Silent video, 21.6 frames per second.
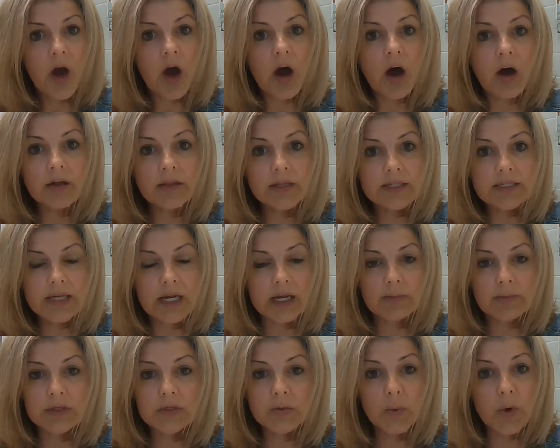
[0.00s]
All
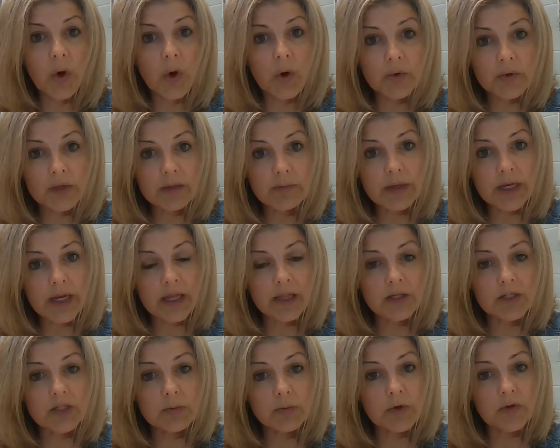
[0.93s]
assignments will only be
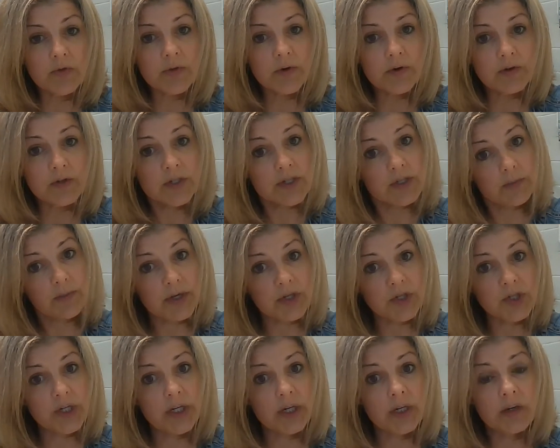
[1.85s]
eligible for
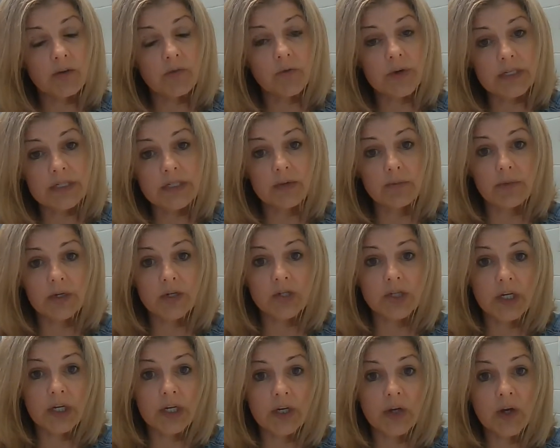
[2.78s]

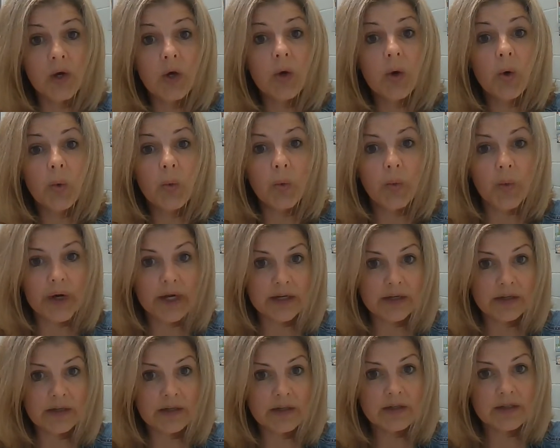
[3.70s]
resubmission
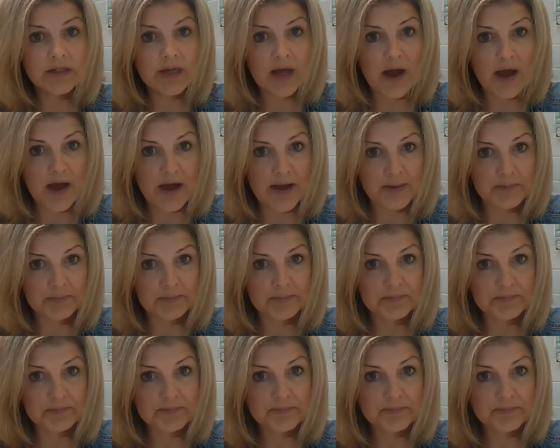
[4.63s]
one time.